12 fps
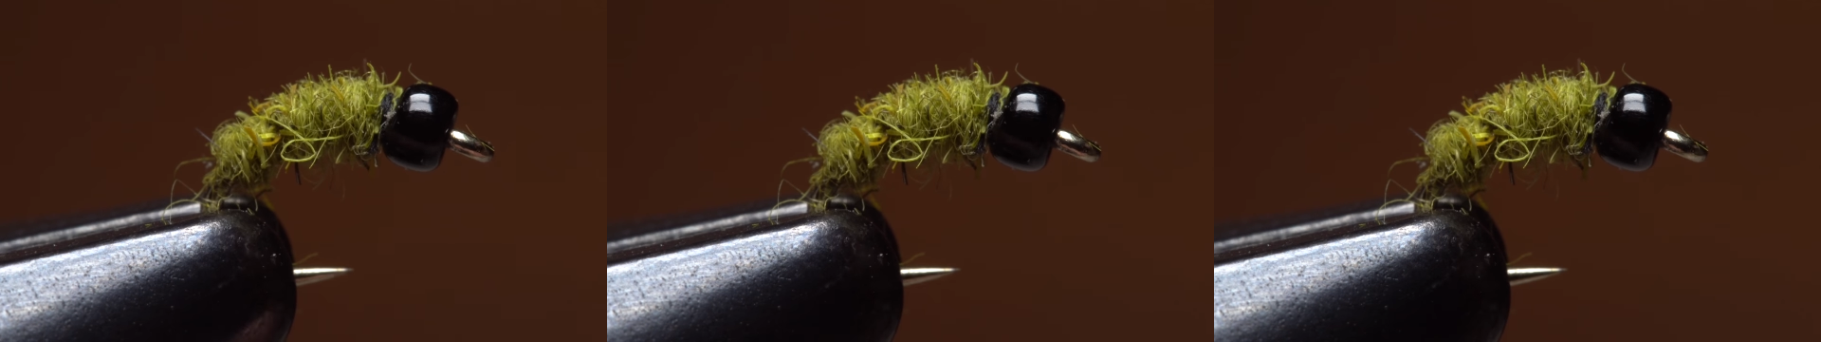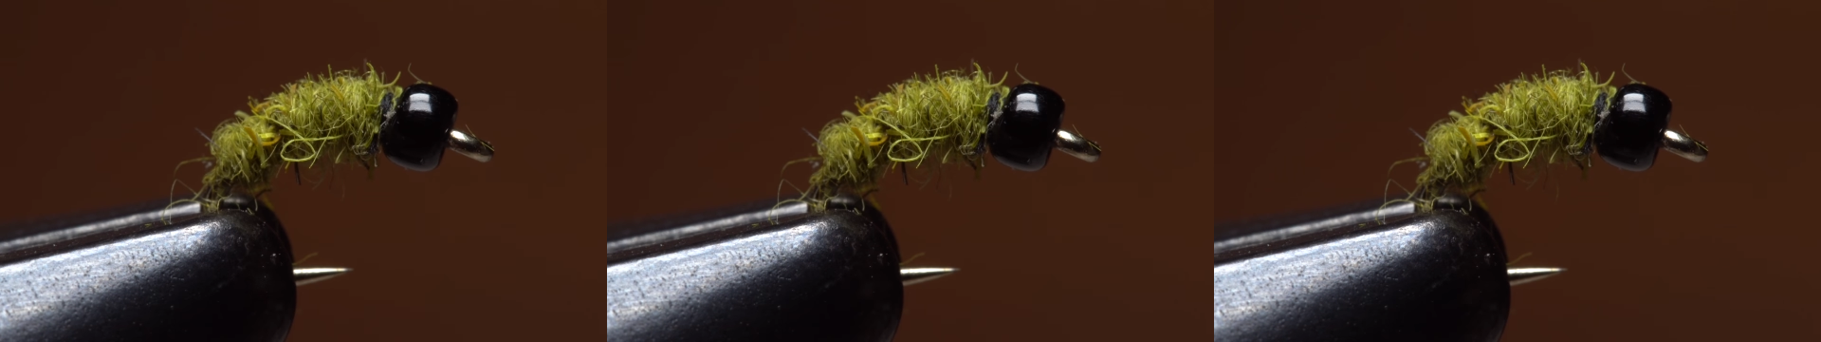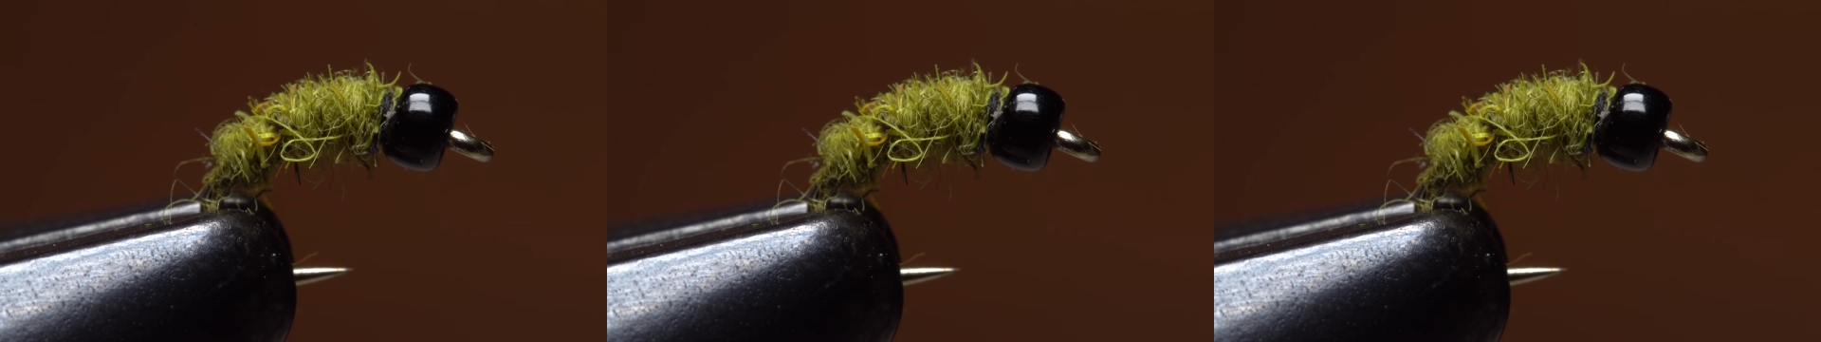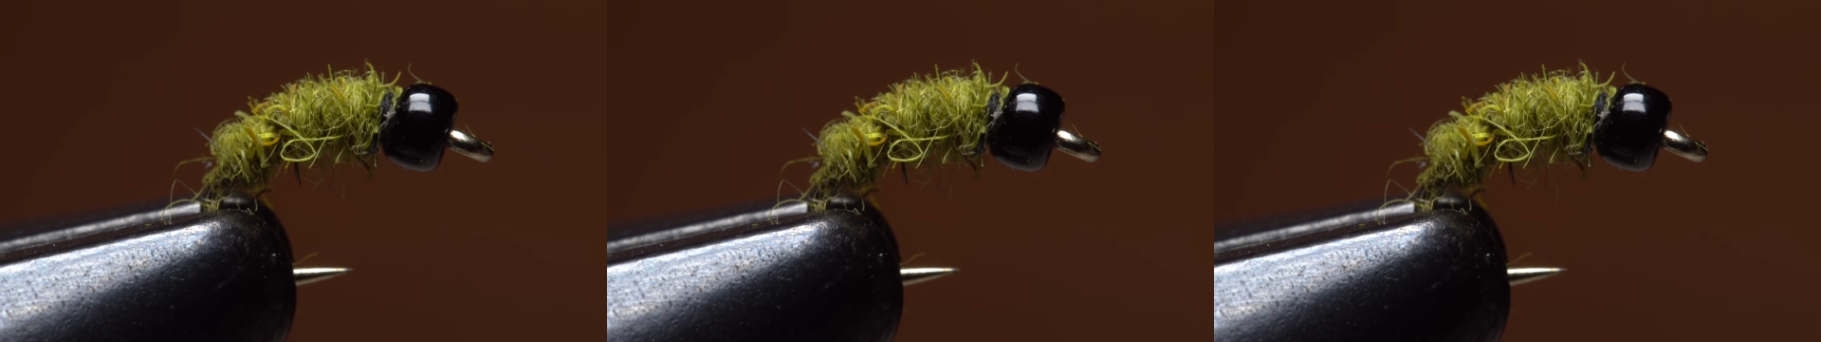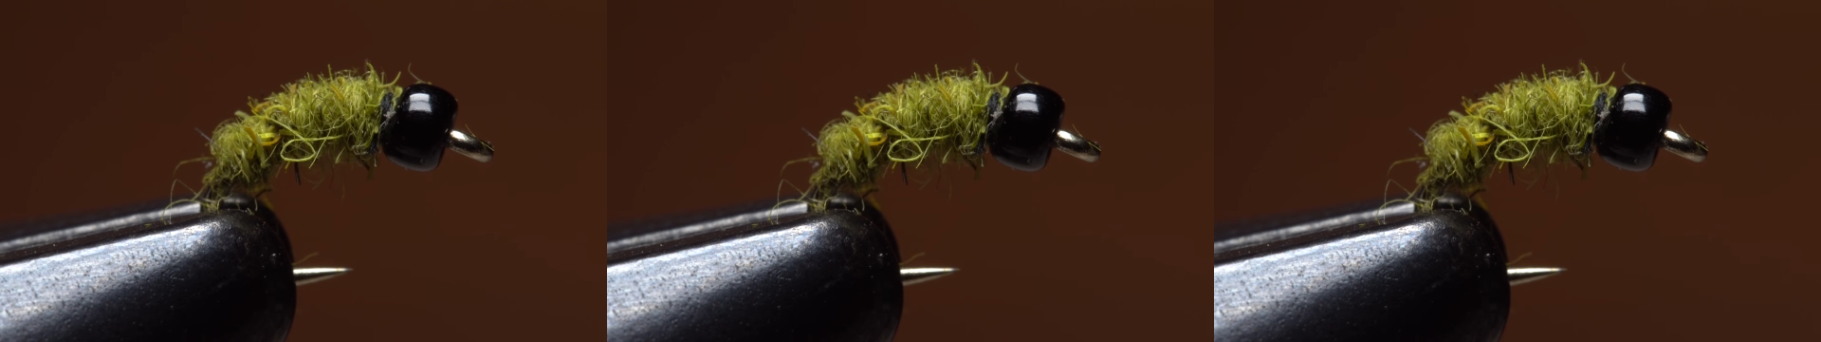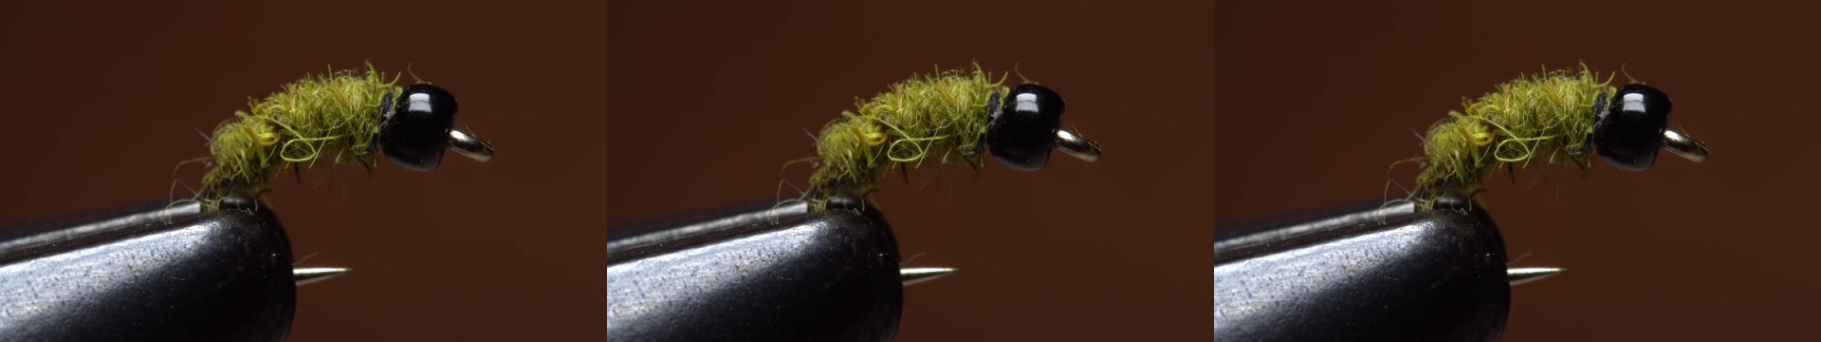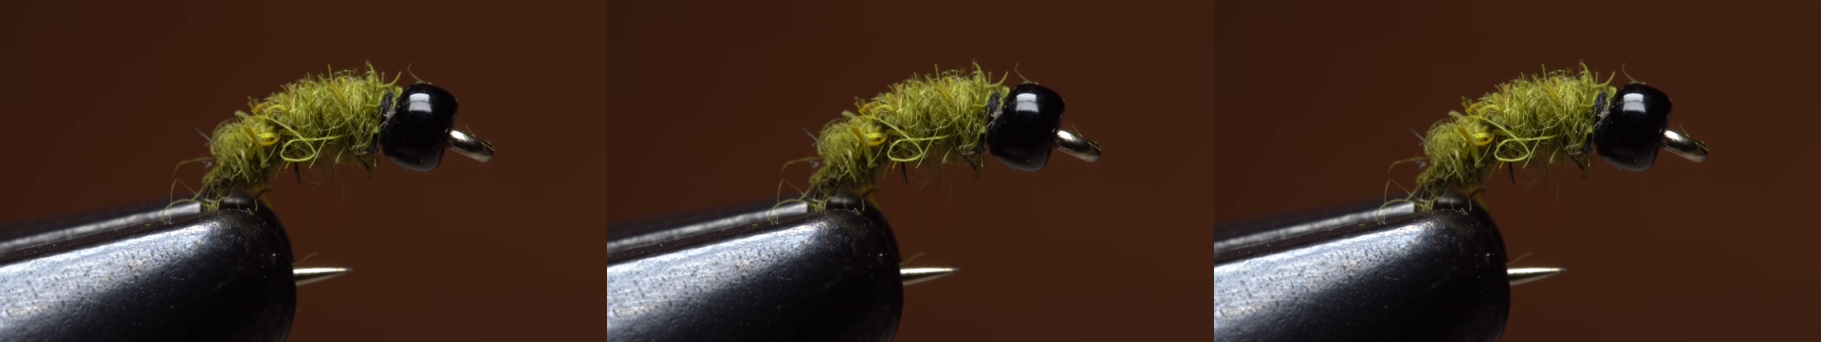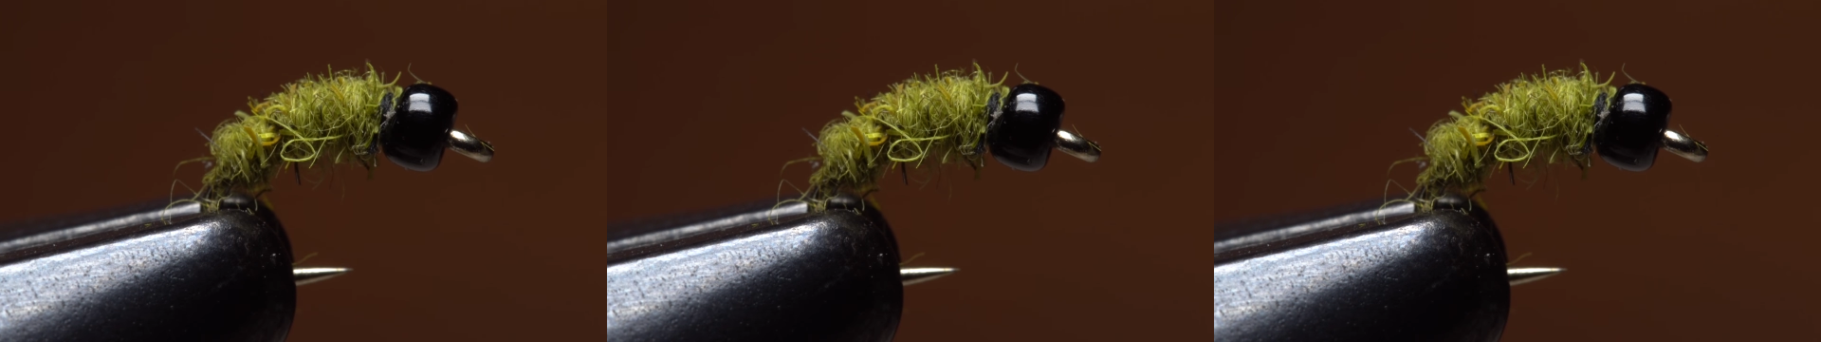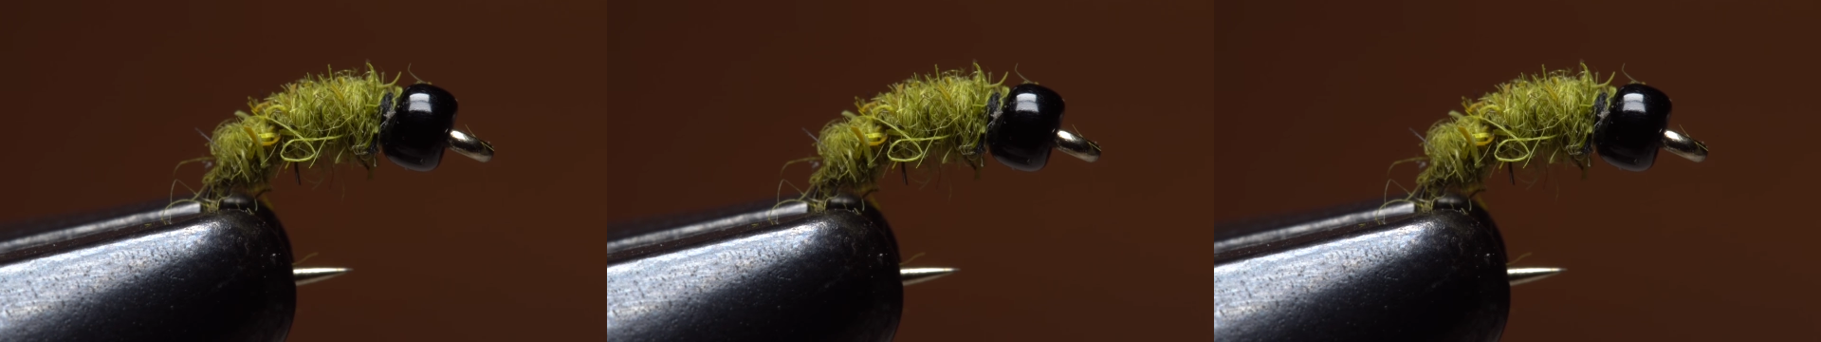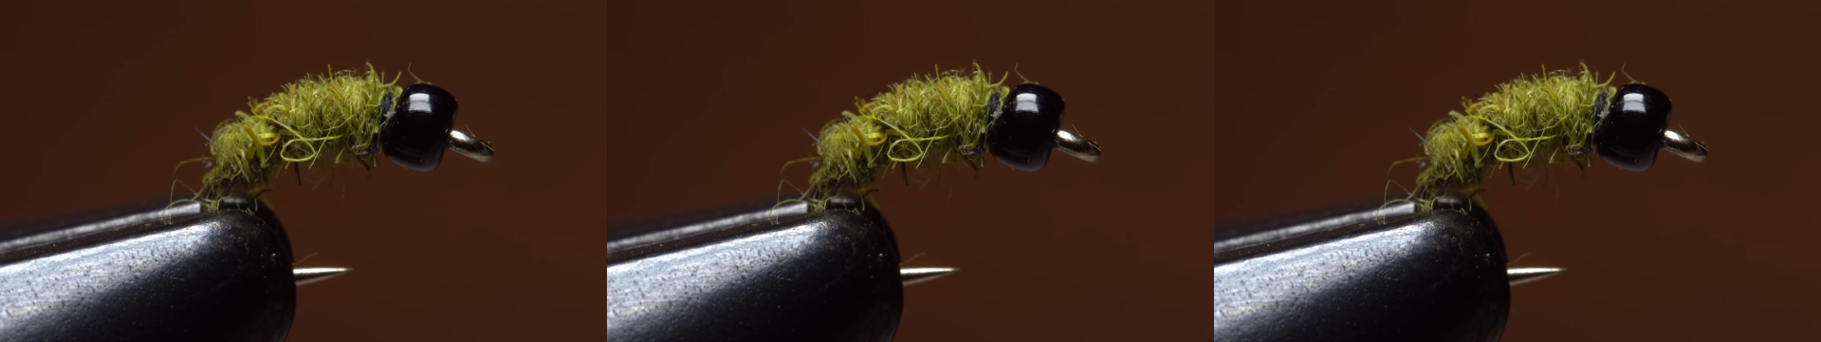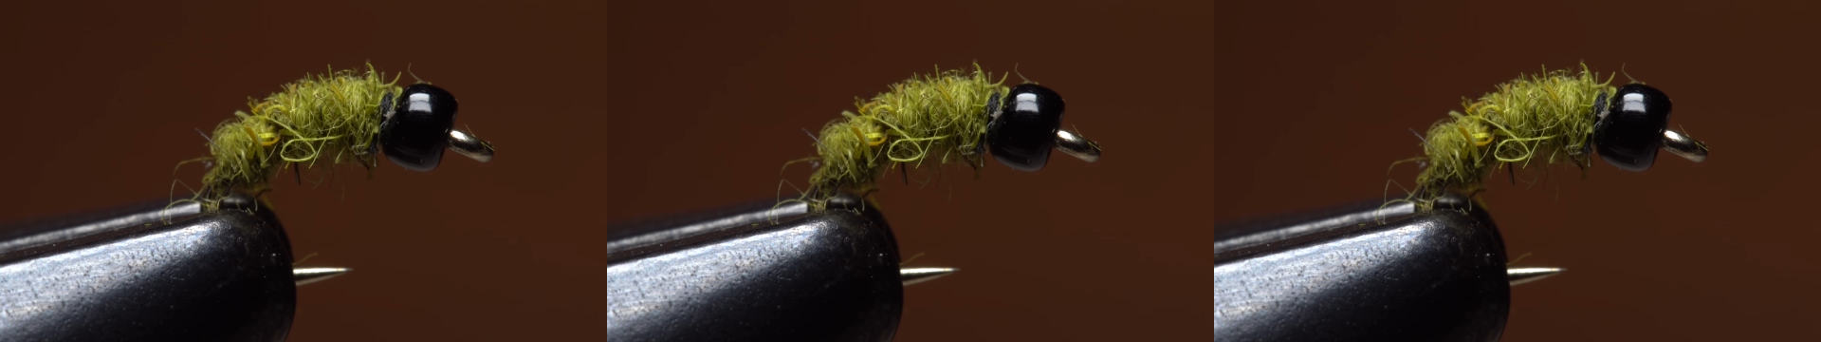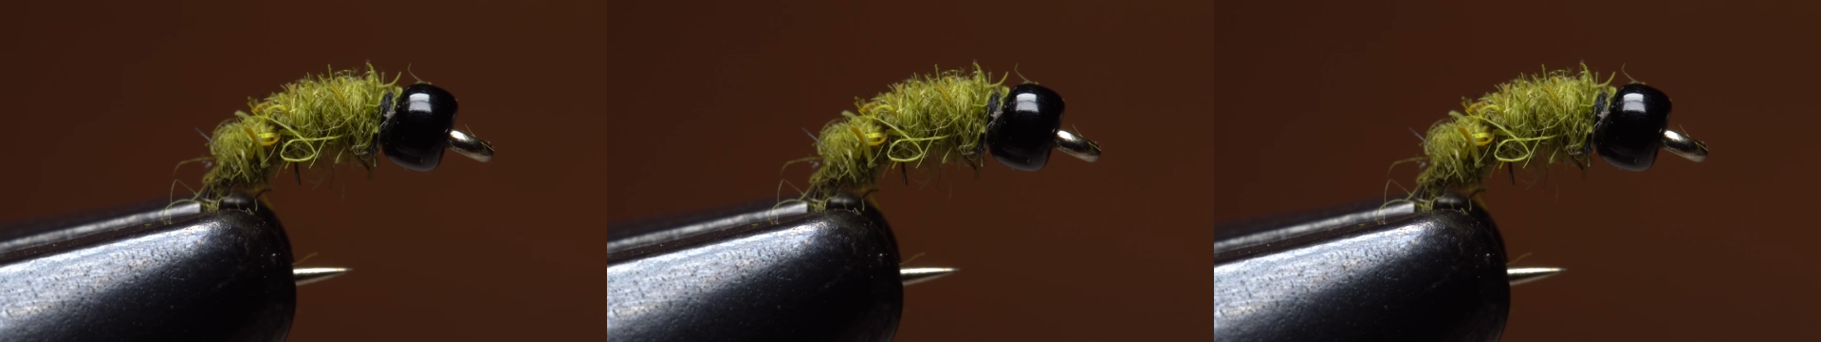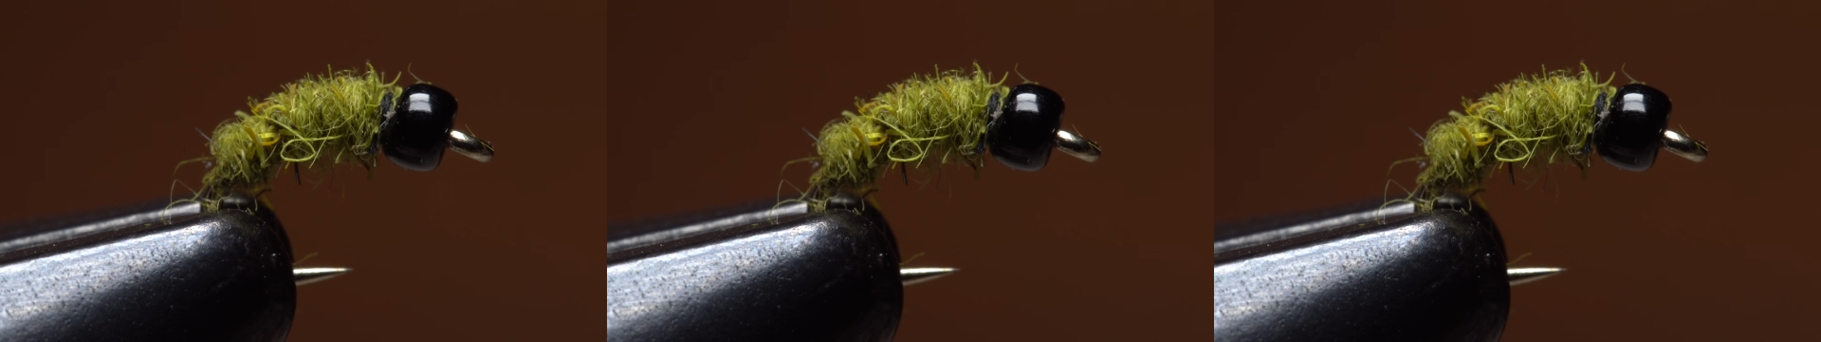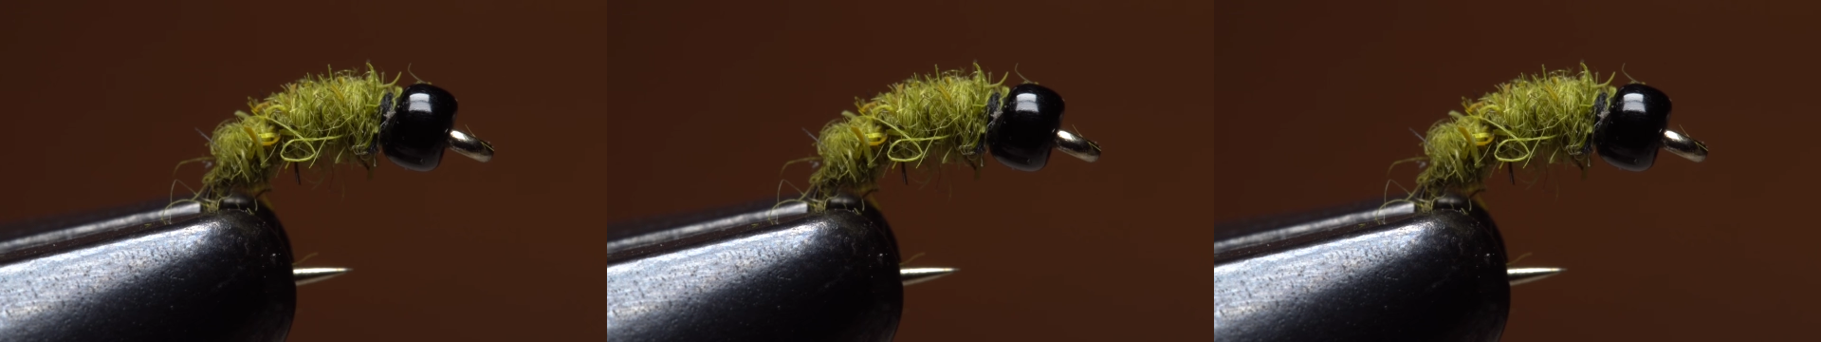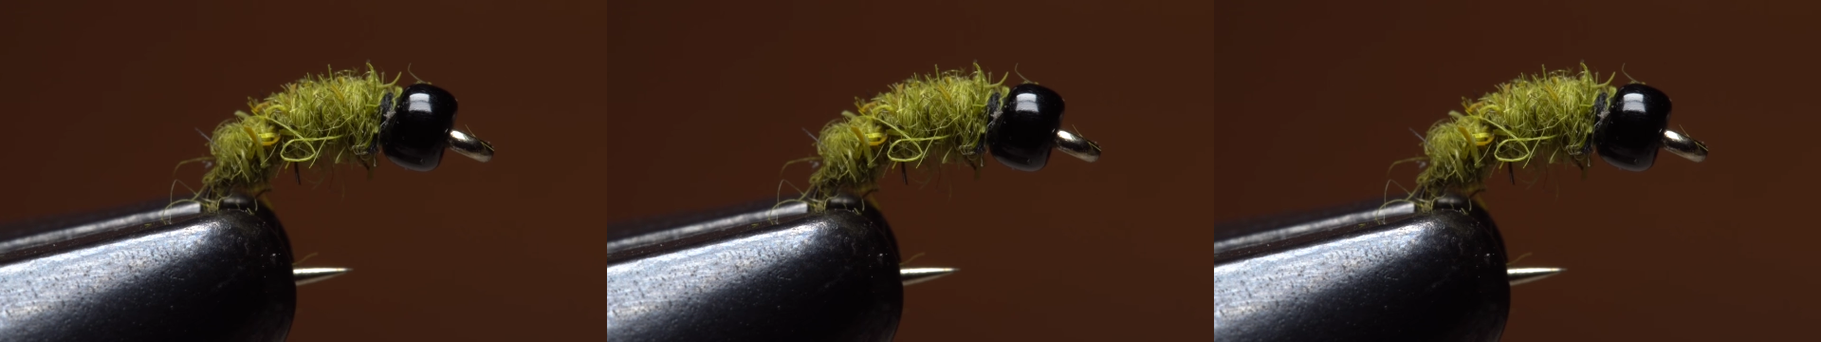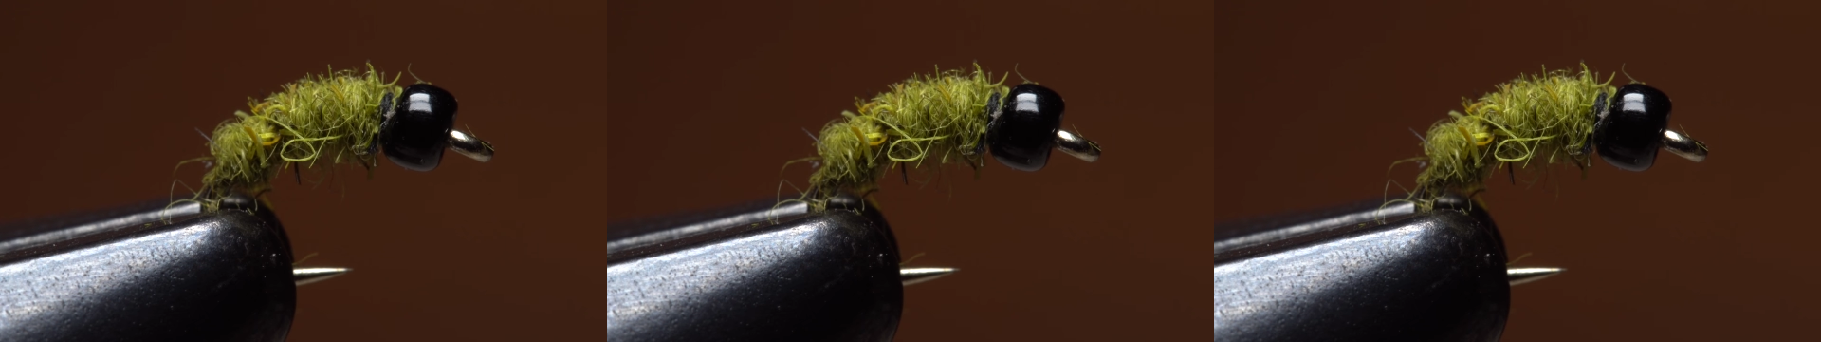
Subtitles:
[unreadable: no face in view]